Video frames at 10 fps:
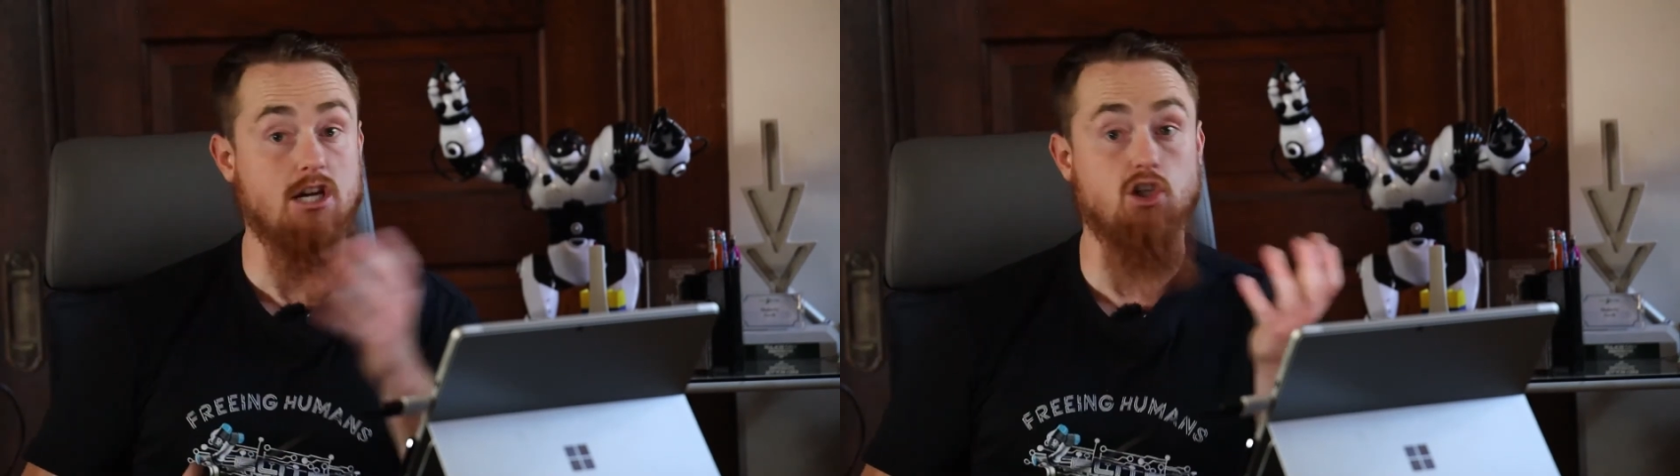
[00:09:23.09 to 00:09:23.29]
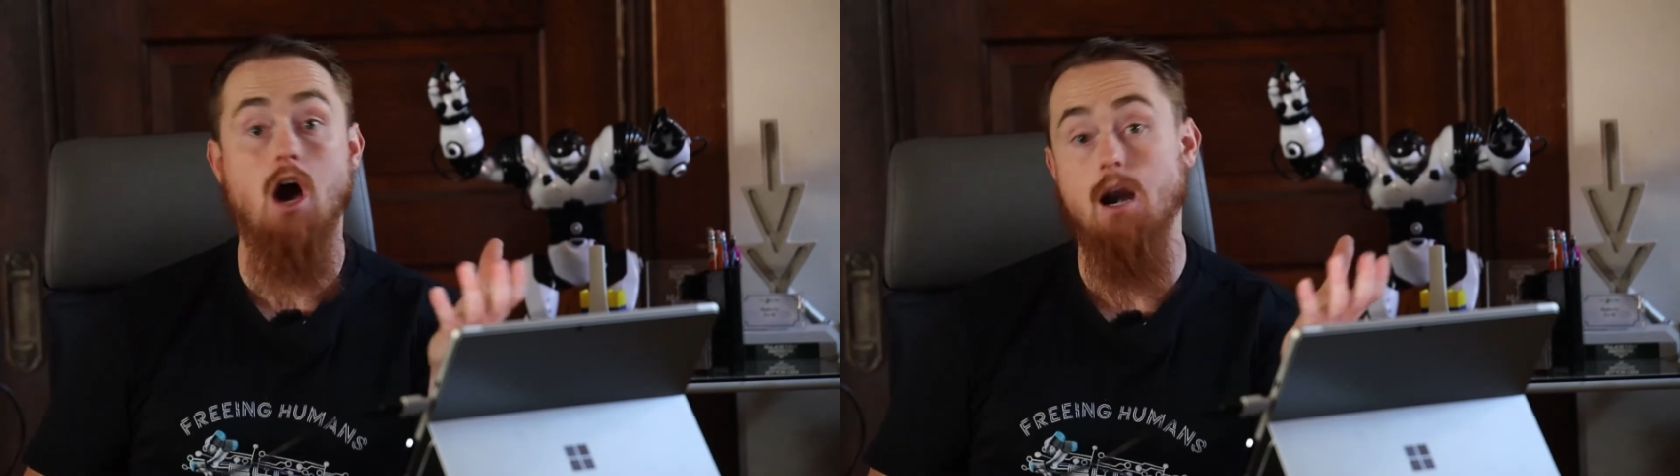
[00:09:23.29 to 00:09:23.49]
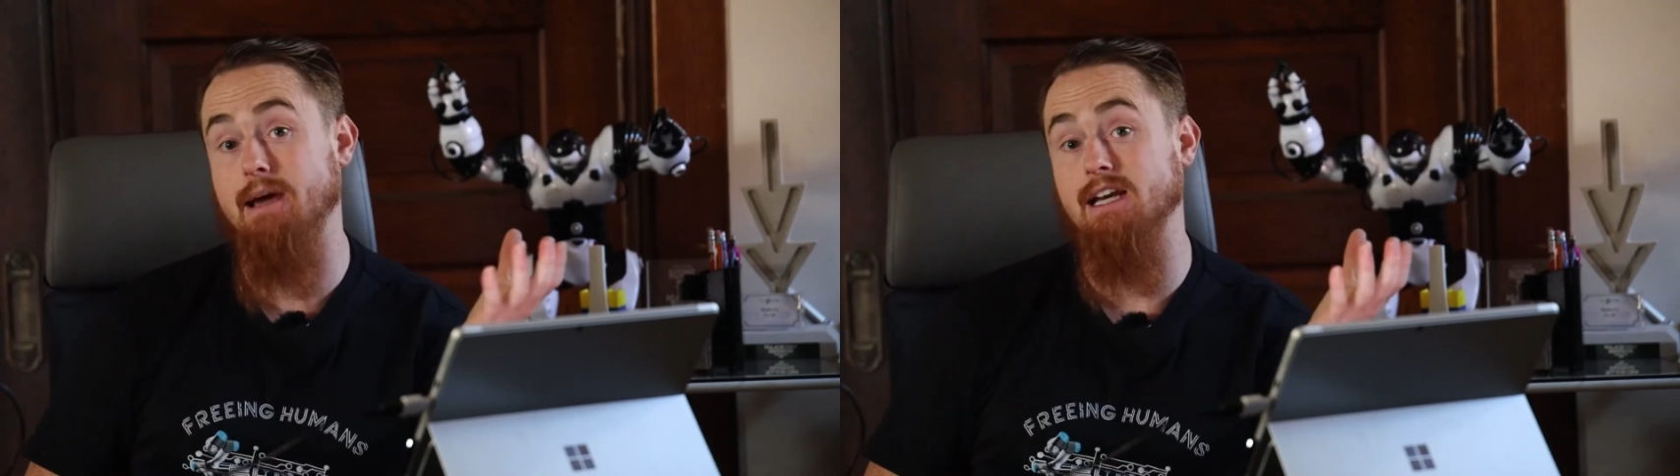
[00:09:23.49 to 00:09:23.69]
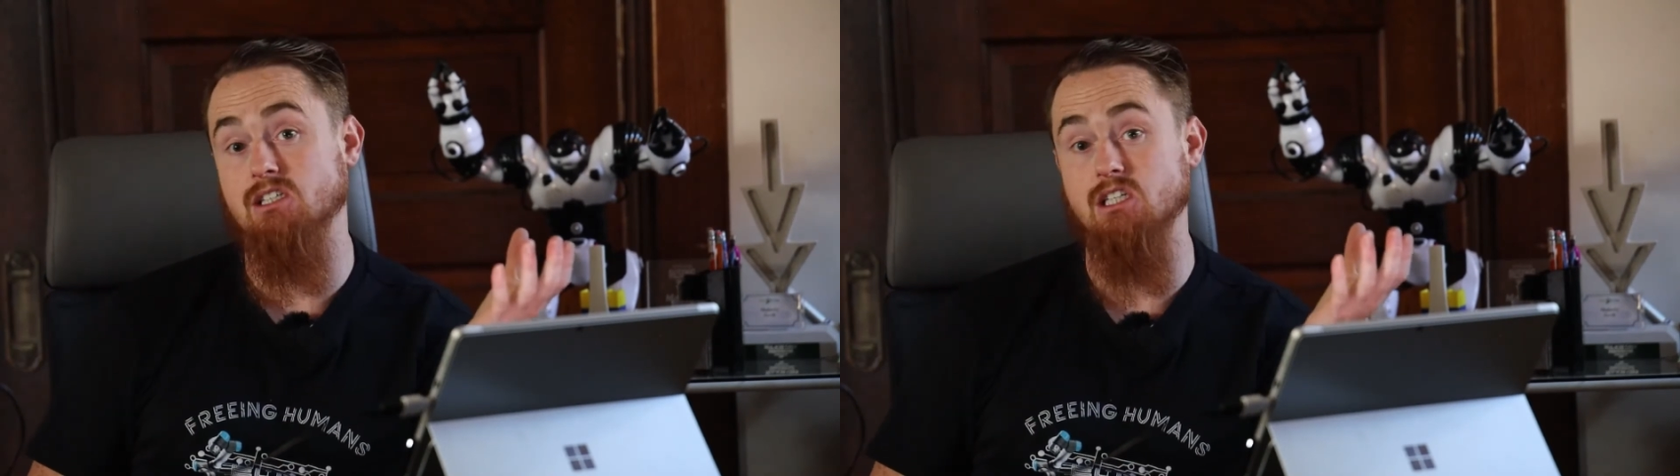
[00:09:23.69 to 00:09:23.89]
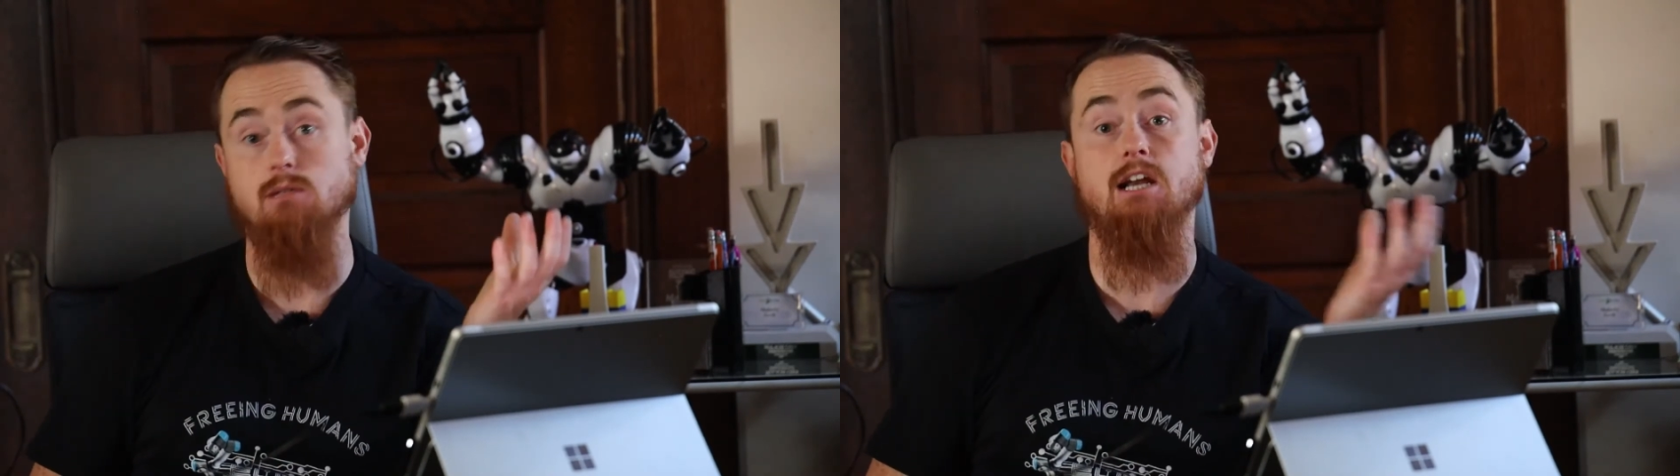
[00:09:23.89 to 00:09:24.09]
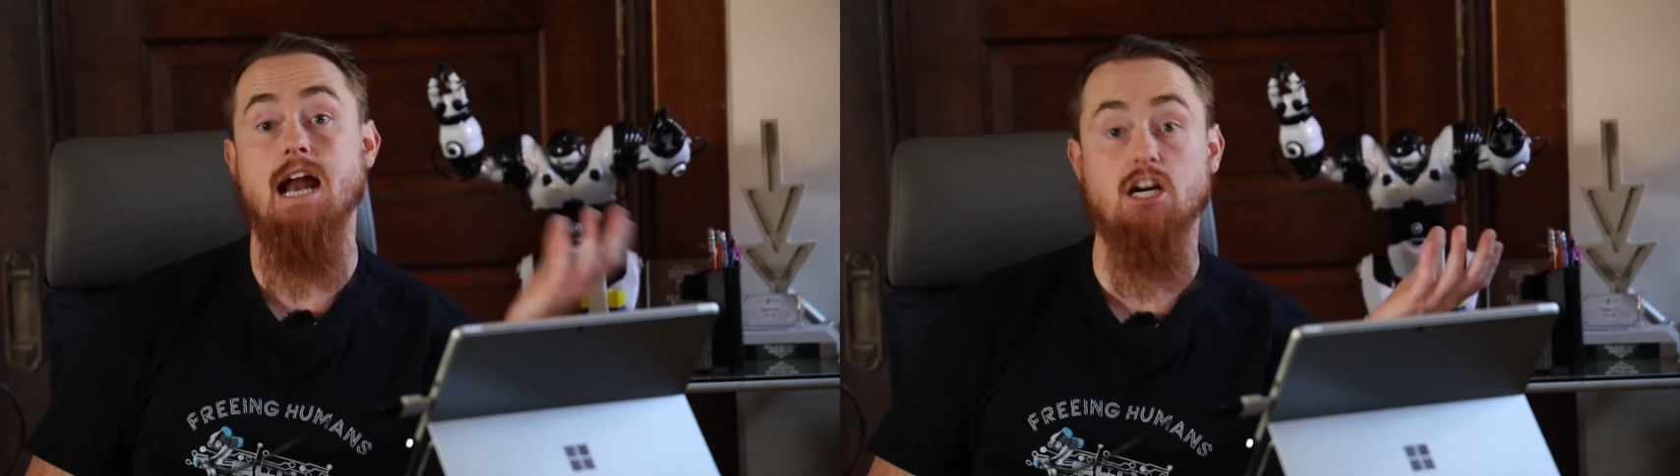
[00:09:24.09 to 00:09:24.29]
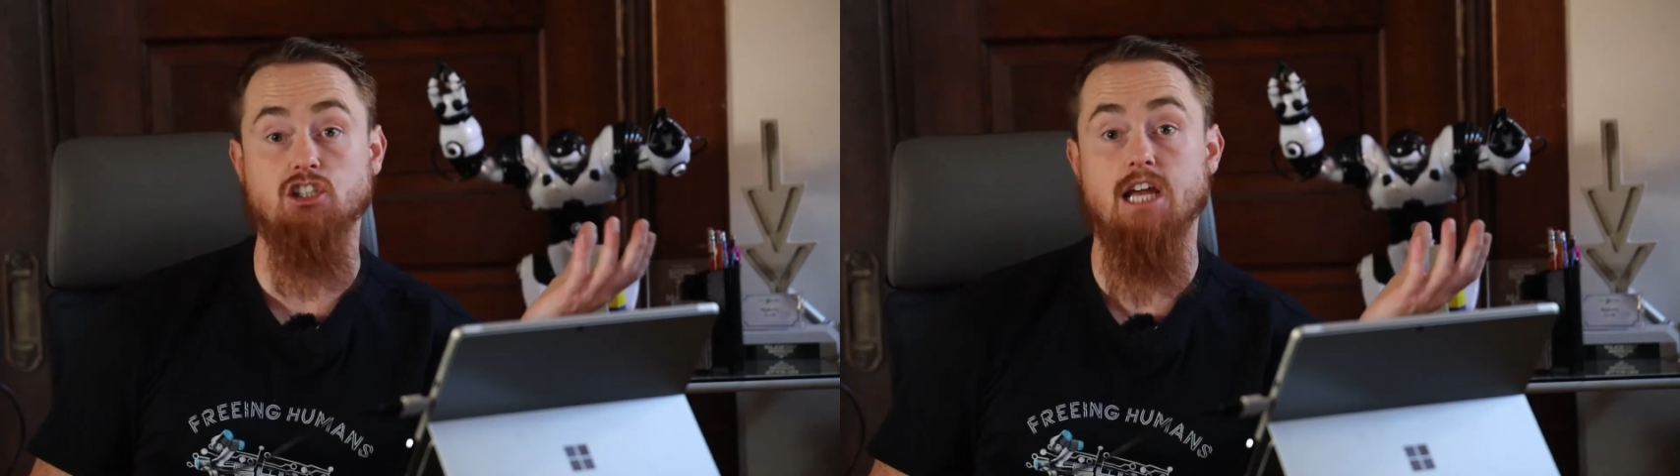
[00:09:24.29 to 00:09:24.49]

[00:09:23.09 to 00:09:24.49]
Because your automated system can actually